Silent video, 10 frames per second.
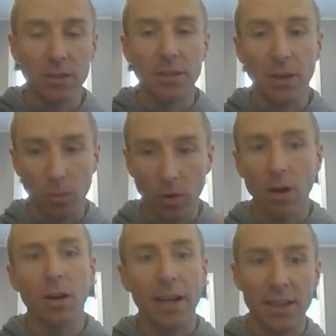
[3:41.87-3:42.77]
that
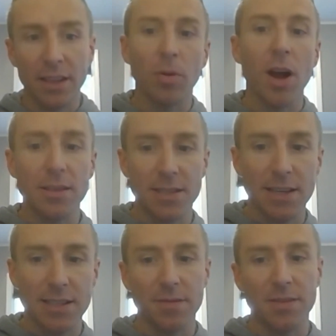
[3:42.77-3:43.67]
we're in the
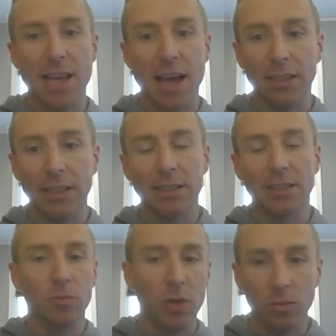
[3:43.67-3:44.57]
process of selling
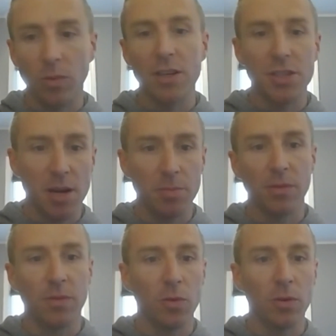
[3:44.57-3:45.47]
in one way, shape,
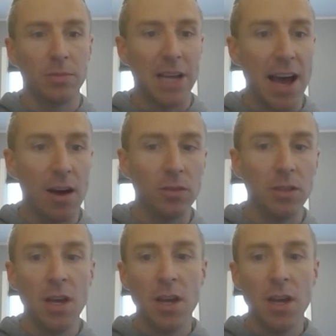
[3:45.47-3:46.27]
or form now.